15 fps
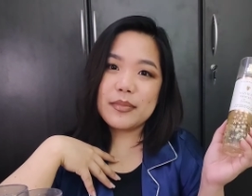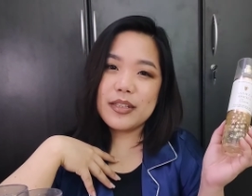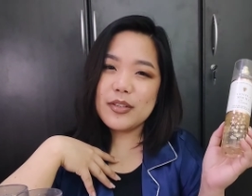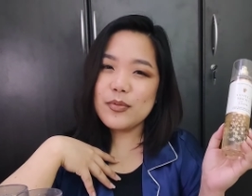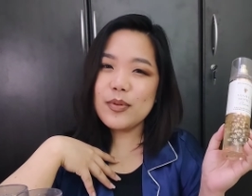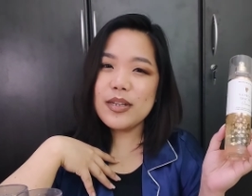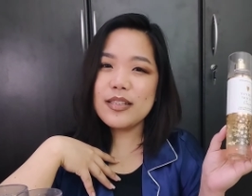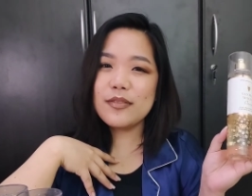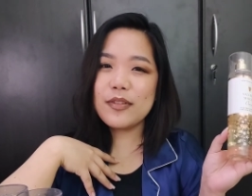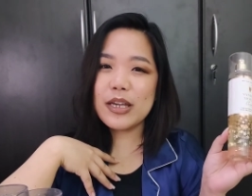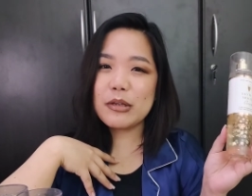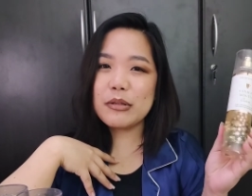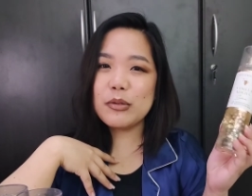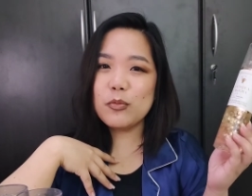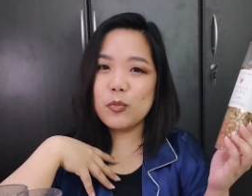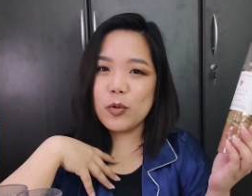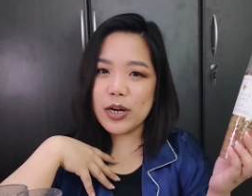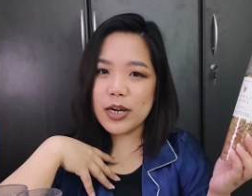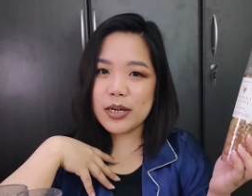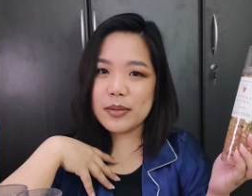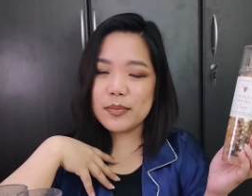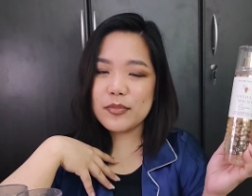This one is very
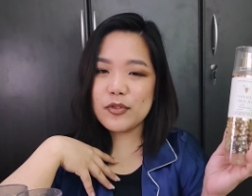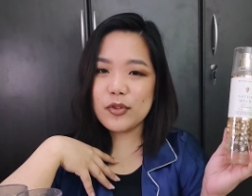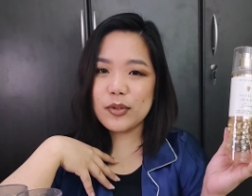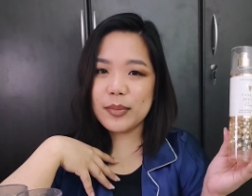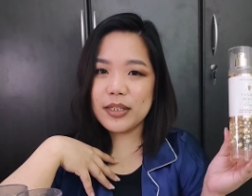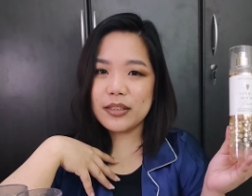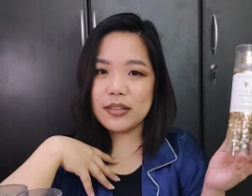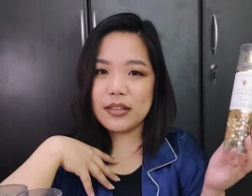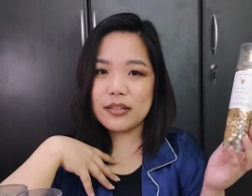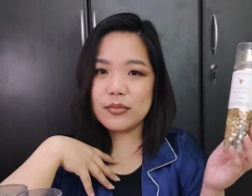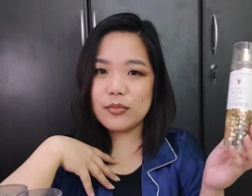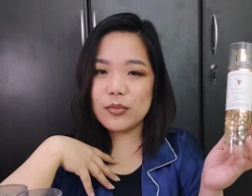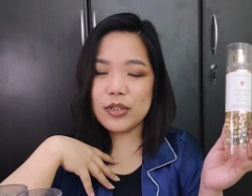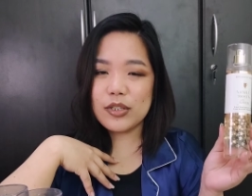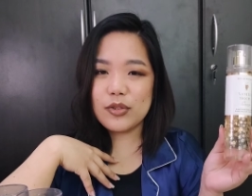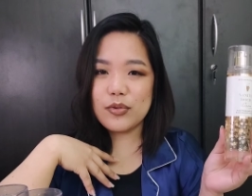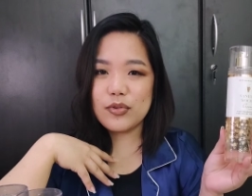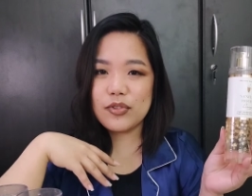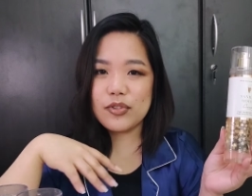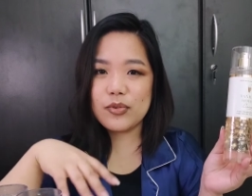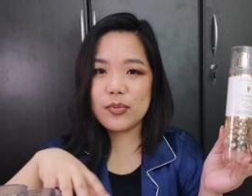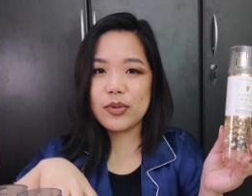warm, so you might not want to
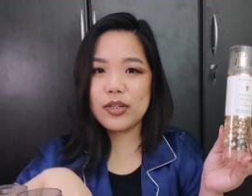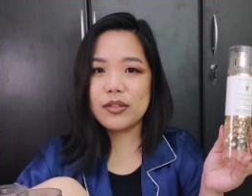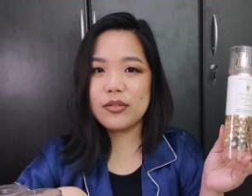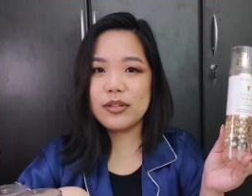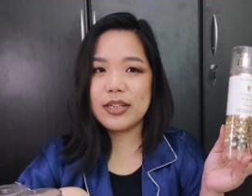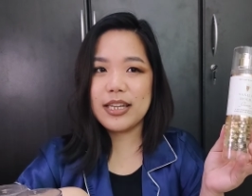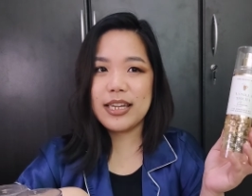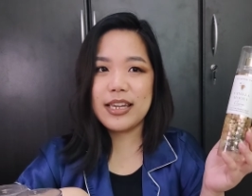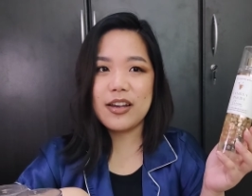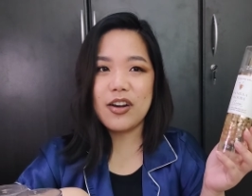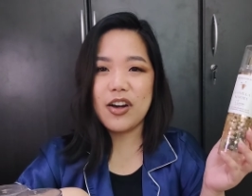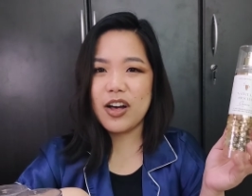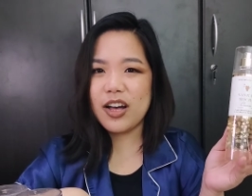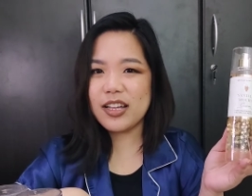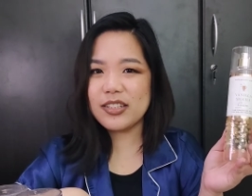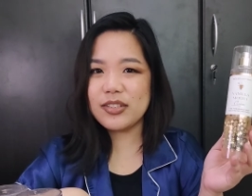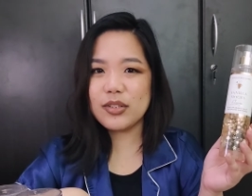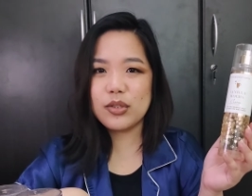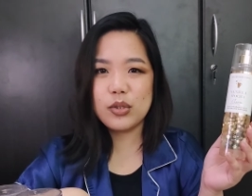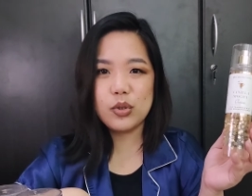use this one on a hot,